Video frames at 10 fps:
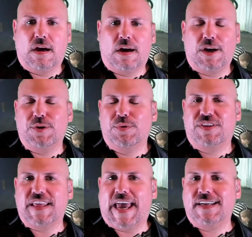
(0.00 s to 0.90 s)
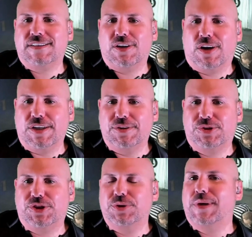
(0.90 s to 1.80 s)
Are you thanked? Are you
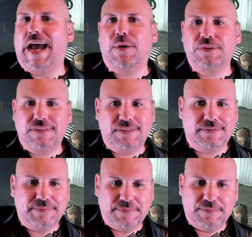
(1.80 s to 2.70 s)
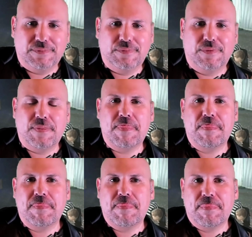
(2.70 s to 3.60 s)
chewed out? I'm
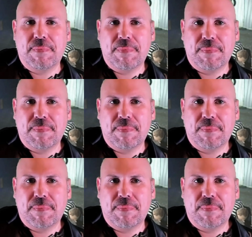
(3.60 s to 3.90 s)
thanked.